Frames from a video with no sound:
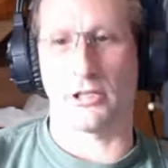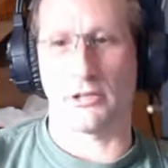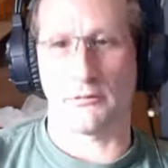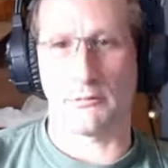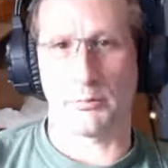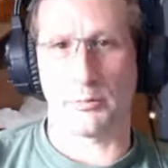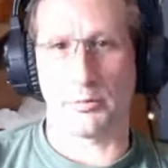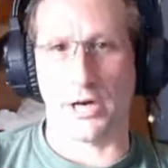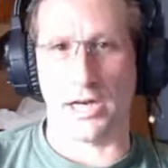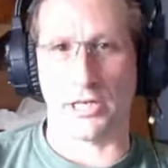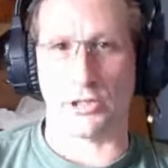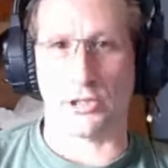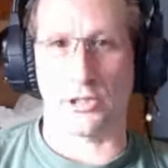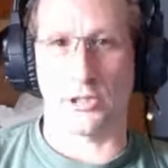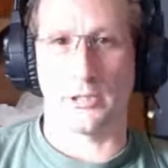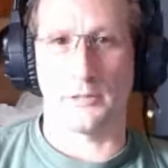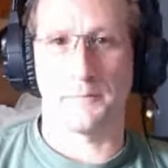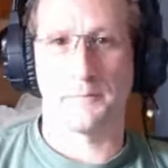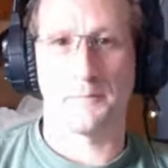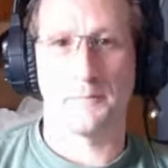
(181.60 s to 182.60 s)
of
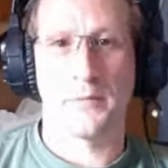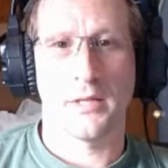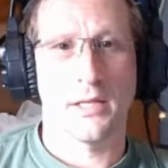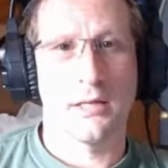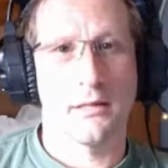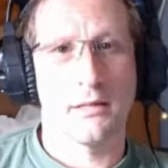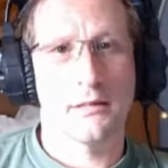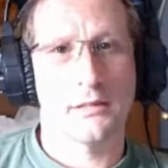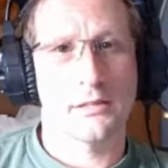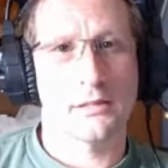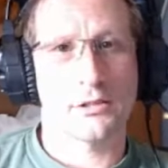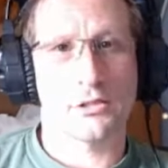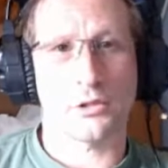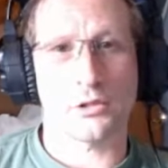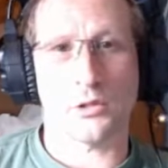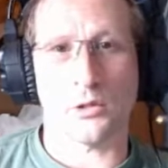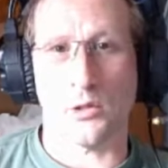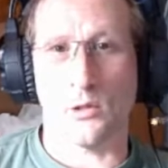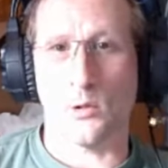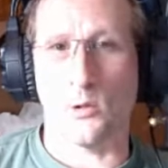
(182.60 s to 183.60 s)
pressure.
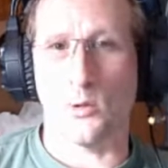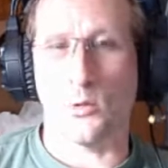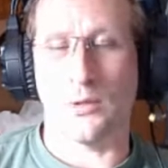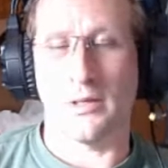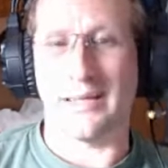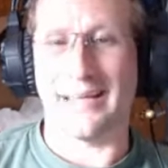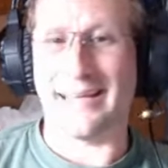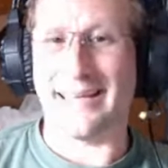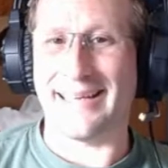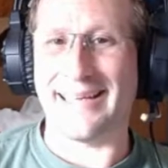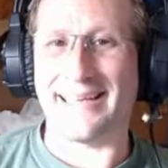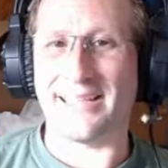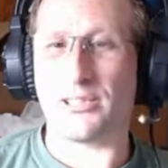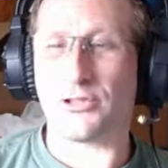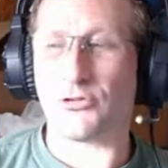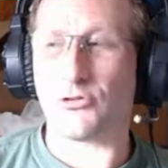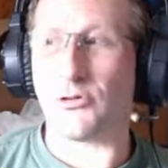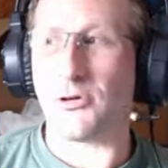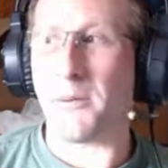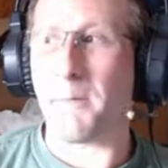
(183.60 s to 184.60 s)
So it's
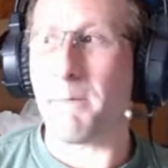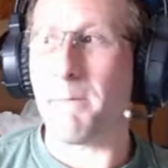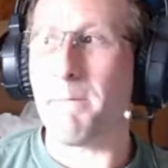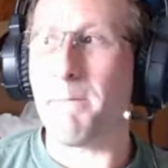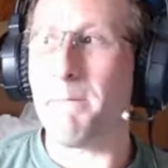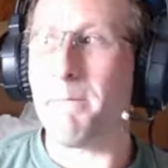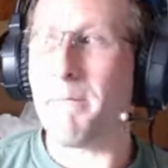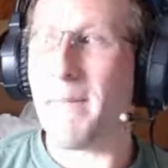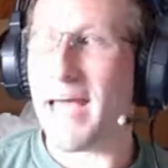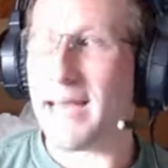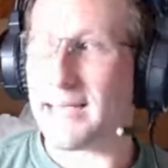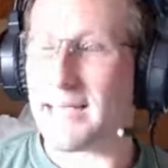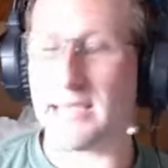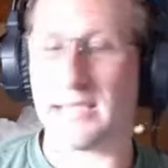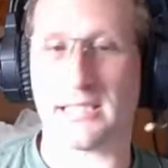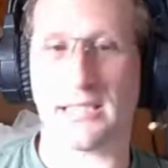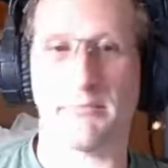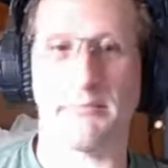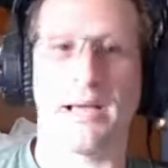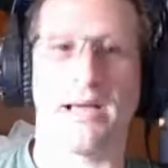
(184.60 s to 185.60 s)

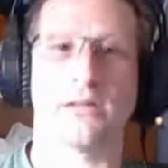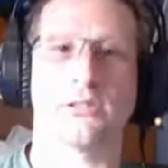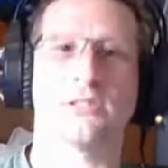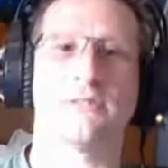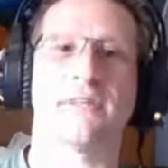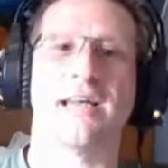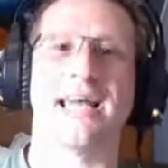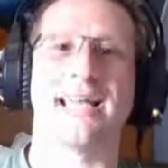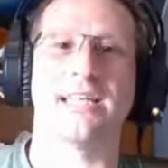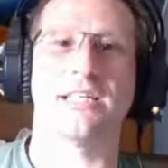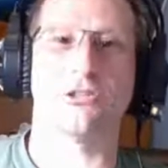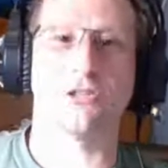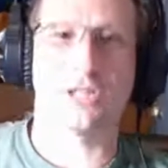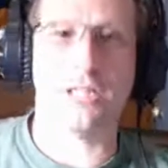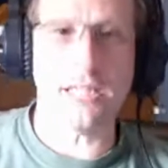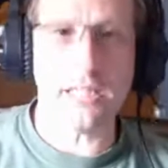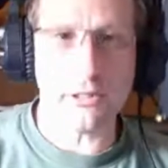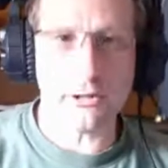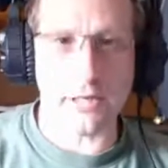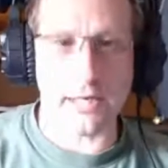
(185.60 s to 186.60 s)
tremendous amounts of
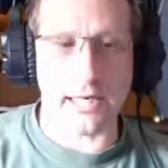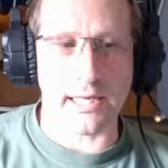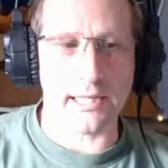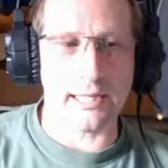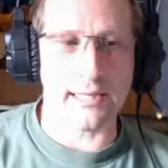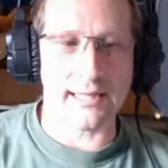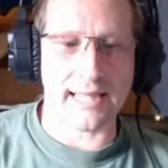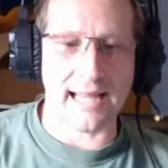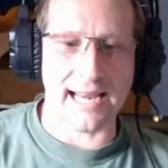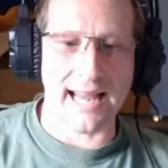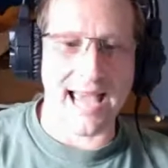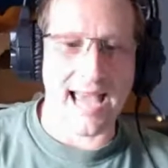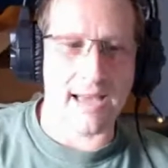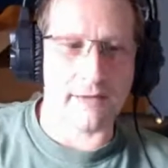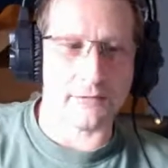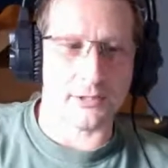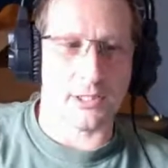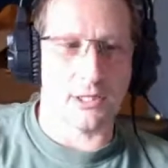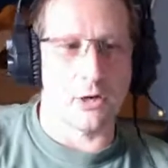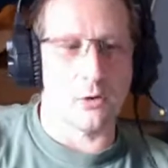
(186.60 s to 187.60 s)
engineering that
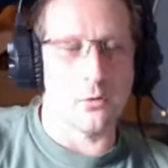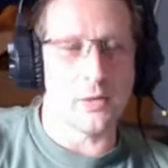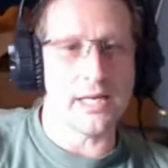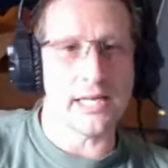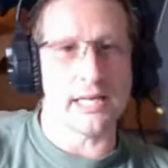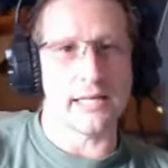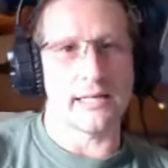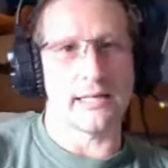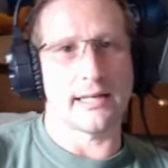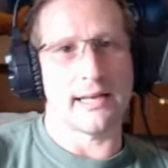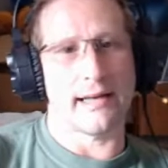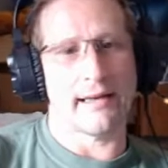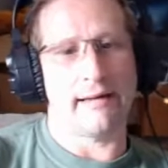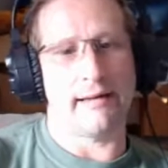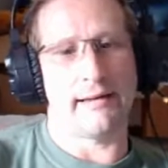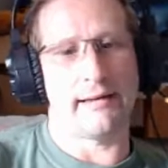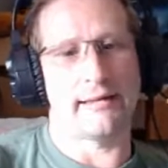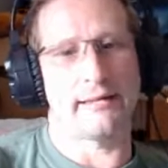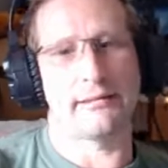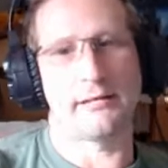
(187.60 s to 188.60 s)
have to go in,
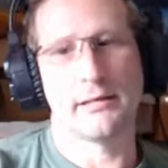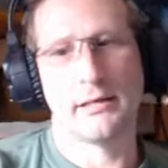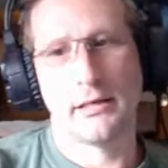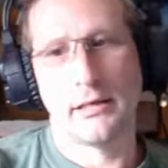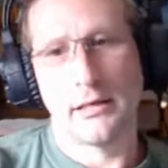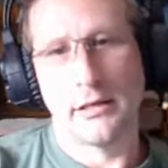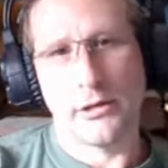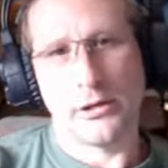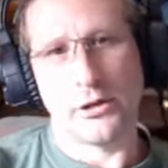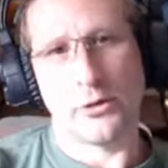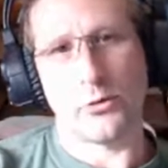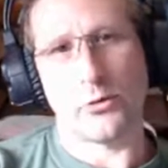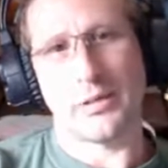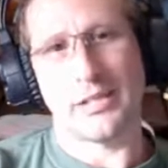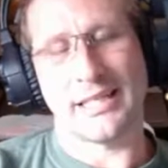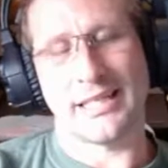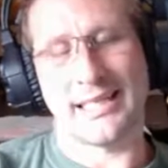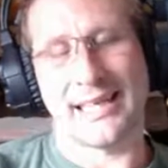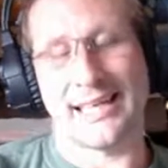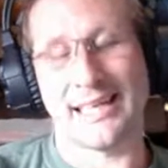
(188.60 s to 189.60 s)
and you
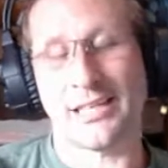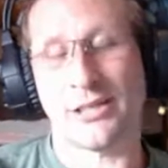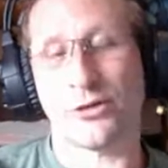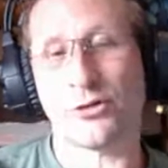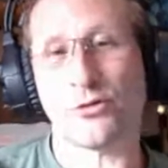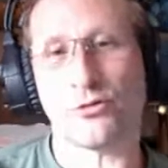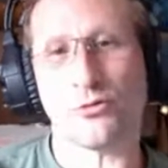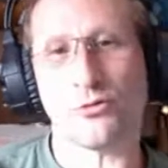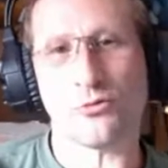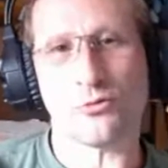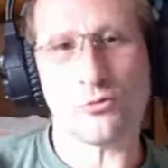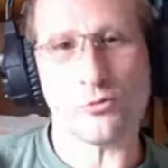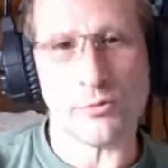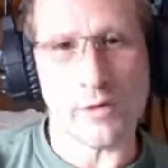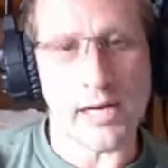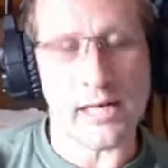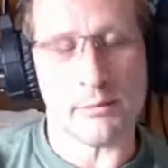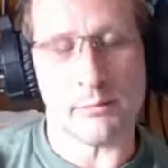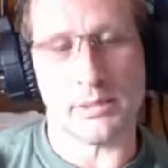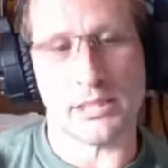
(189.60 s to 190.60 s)
would need
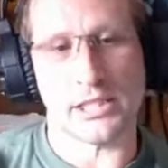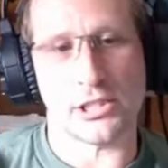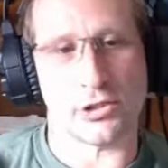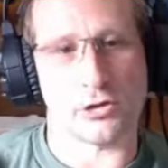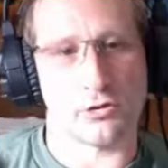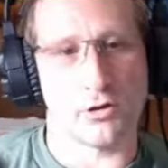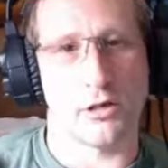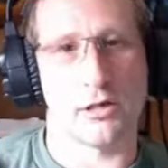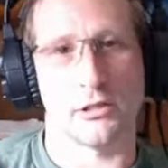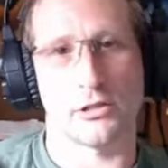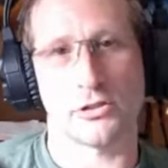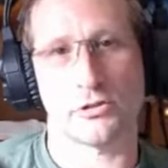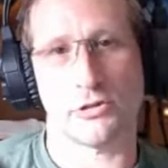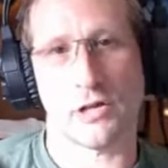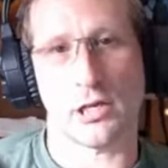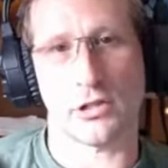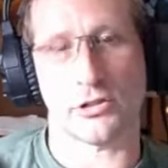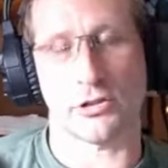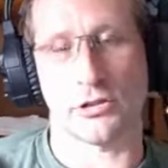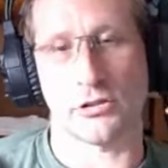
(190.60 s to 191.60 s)
incredibly strong
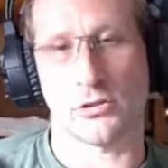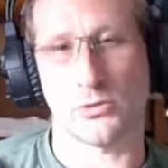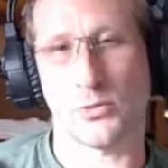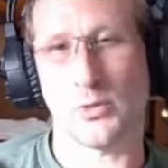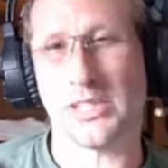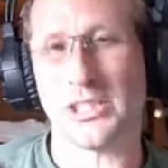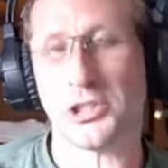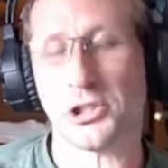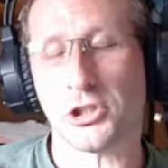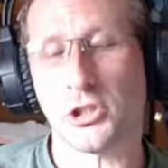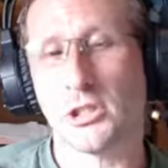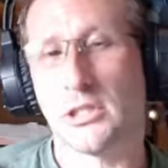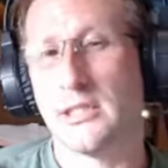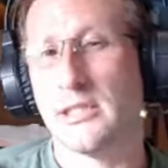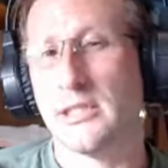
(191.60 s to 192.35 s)
structures, which